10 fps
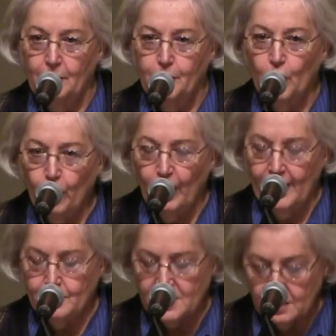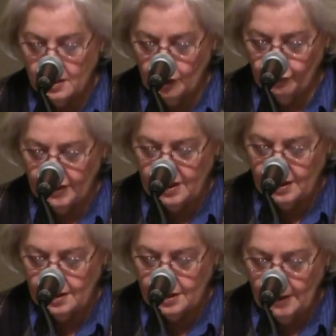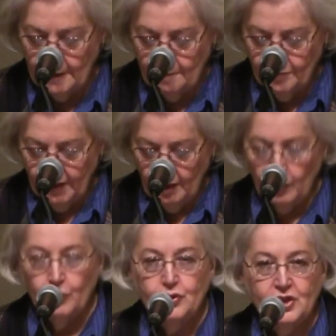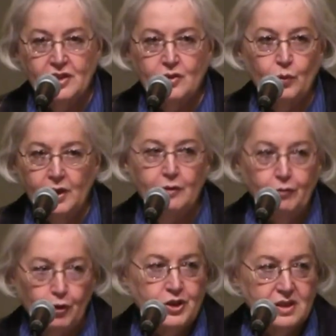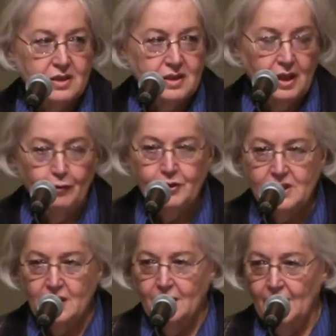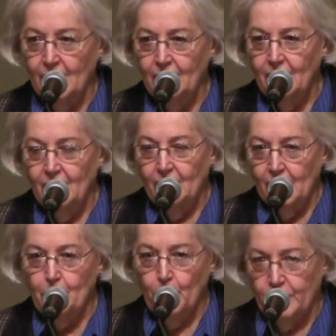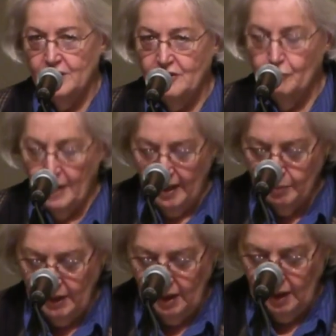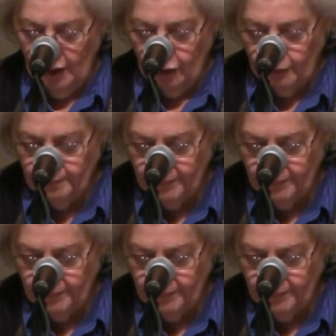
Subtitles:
programs and services just reinforces every Sunday the importance of my being here.